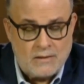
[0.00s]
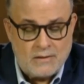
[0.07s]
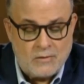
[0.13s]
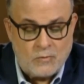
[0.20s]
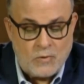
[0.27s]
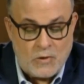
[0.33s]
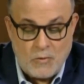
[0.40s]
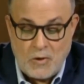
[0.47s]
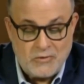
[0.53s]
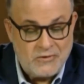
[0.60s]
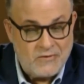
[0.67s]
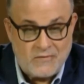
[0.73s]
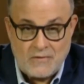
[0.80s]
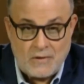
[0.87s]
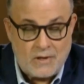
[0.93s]
We won't
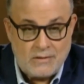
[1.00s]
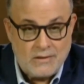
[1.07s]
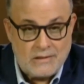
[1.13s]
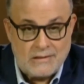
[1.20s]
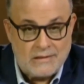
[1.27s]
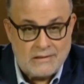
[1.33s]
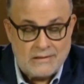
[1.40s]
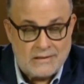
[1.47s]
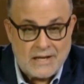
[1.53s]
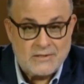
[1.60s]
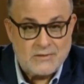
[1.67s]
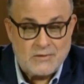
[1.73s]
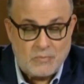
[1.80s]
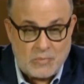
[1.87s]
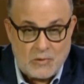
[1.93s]
default.
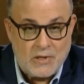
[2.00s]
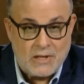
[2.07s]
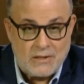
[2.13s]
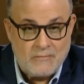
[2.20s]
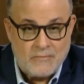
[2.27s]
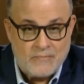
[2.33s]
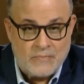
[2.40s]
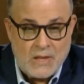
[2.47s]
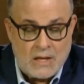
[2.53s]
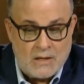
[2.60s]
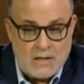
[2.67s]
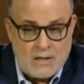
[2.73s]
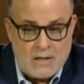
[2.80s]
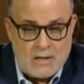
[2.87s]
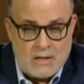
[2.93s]
That's the point.
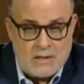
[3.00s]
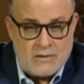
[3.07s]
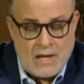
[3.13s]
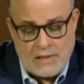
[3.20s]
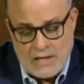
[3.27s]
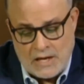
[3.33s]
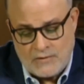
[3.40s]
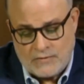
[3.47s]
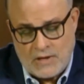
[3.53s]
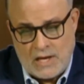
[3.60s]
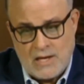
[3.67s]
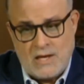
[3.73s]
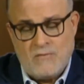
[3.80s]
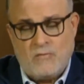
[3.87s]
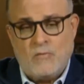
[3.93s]
Then they say
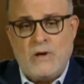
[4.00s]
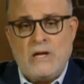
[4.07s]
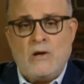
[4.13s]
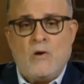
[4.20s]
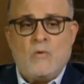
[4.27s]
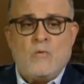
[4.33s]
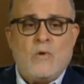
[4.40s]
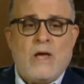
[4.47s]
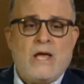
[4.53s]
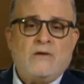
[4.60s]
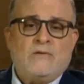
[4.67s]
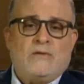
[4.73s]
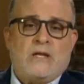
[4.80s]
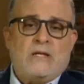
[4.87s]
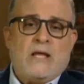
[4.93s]
if we don't
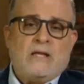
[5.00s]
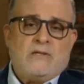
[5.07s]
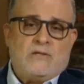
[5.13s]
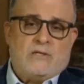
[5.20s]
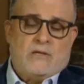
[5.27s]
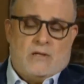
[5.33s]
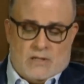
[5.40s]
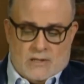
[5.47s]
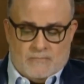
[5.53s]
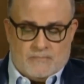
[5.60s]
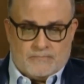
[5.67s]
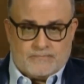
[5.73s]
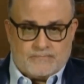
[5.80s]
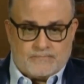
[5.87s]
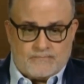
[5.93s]
raise the debt ceiling,
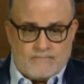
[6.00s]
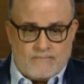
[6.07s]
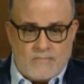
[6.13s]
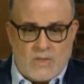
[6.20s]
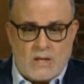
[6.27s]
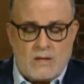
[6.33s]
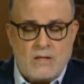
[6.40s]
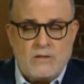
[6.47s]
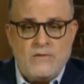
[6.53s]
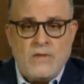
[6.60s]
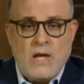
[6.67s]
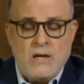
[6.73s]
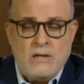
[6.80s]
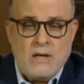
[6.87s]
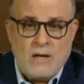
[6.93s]

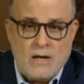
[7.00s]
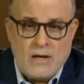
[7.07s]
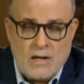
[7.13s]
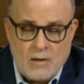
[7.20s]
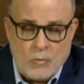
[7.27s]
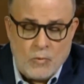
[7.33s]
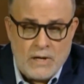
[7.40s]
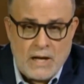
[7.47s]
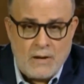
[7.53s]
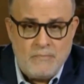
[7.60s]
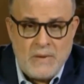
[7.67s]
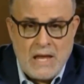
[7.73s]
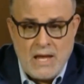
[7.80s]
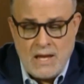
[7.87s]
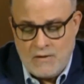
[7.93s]
then we're not
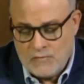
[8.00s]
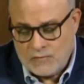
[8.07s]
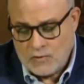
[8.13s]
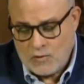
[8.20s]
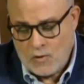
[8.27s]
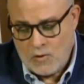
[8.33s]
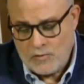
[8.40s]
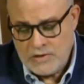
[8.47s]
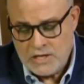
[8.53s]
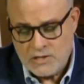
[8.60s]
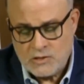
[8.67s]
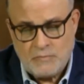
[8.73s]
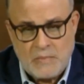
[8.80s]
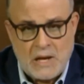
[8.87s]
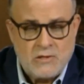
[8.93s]
paying for all the
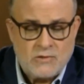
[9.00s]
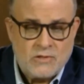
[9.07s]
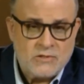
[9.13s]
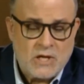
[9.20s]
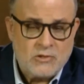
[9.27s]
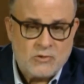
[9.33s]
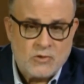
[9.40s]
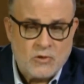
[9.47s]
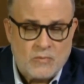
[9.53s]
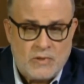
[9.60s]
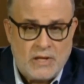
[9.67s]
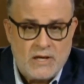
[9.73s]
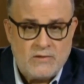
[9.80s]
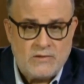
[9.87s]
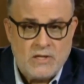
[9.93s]
expenses that took
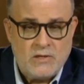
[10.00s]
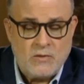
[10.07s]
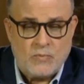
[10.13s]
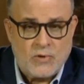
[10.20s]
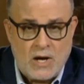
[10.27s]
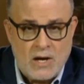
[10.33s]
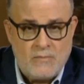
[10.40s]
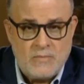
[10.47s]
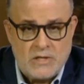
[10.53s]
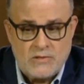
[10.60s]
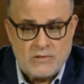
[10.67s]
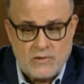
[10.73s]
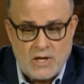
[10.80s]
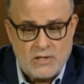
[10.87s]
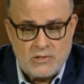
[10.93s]
place in the prior
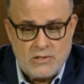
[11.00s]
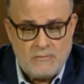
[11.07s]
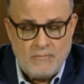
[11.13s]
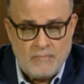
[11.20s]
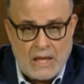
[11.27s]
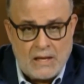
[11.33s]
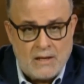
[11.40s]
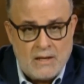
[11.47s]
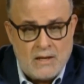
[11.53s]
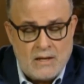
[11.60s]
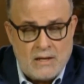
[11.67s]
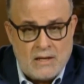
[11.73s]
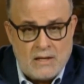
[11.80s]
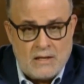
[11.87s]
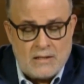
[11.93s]
administration.
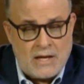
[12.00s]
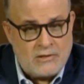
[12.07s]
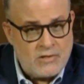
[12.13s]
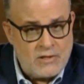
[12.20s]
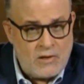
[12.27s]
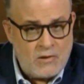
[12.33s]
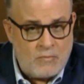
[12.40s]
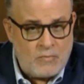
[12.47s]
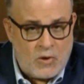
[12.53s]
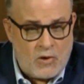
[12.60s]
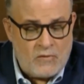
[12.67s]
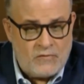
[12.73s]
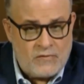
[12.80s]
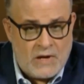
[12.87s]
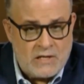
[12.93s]
That's another
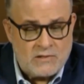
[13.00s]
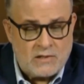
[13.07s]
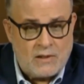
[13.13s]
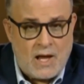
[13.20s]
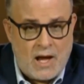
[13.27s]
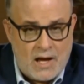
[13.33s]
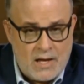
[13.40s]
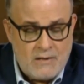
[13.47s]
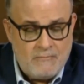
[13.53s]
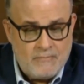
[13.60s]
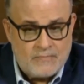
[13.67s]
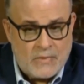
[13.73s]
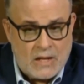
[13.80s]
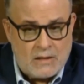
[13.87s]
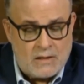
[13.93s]
bald-faced lie.
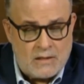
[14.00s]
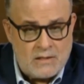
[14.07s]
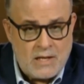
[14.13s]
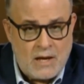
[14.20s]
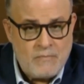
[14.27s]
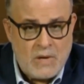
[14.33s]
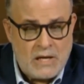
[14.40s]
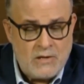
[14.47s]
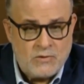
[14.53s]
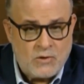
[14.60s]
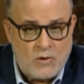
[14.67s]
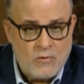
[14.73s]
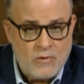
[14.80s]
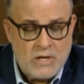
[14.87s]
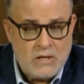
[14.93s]
That money's
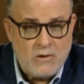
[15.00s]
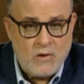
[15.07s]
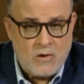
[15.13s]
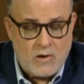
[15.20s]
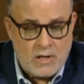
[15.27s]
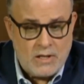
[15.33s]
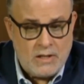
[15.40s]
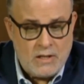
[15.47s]
already gone.